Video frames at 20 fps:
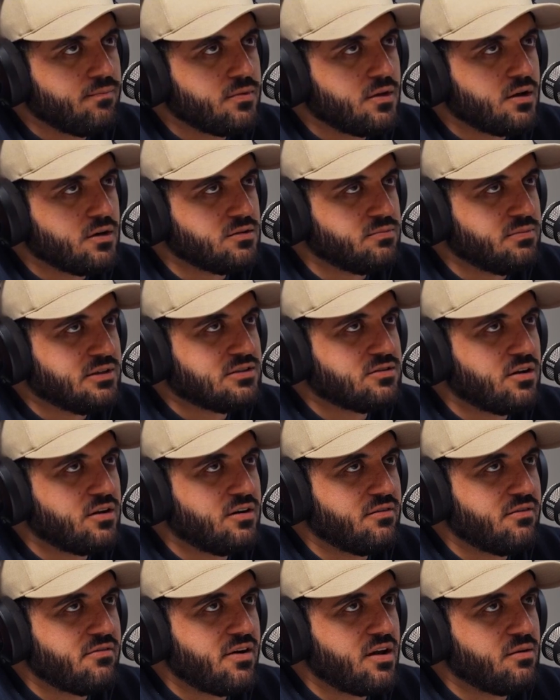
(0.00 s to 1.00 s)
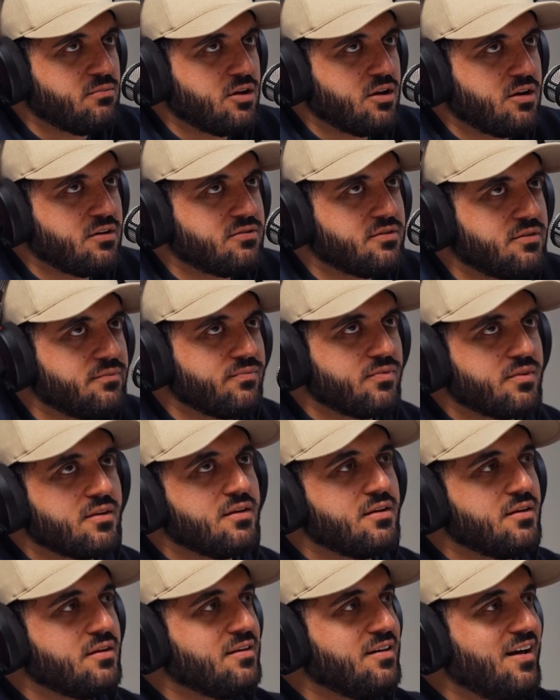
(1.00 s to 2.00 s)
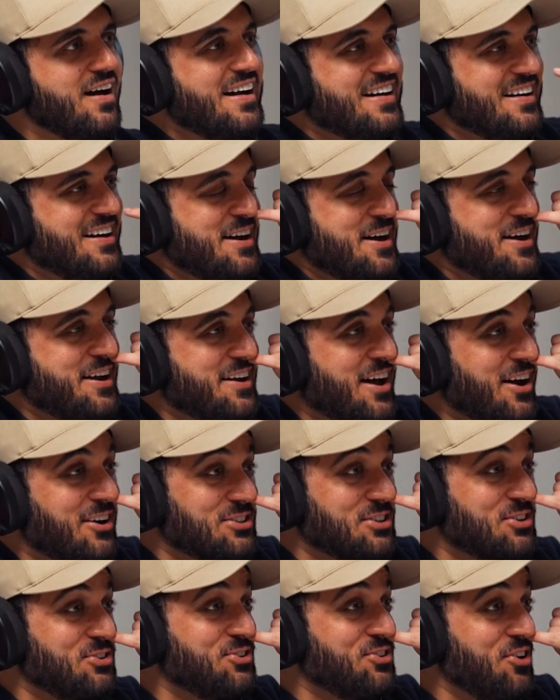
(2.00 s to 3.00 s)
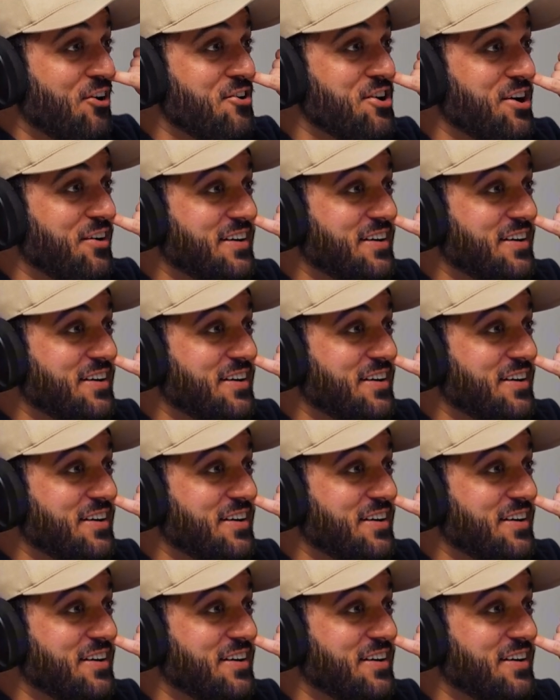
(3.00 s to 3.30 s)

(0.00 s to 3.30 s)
that was the best time I've ever had in my life. That was good, don't it?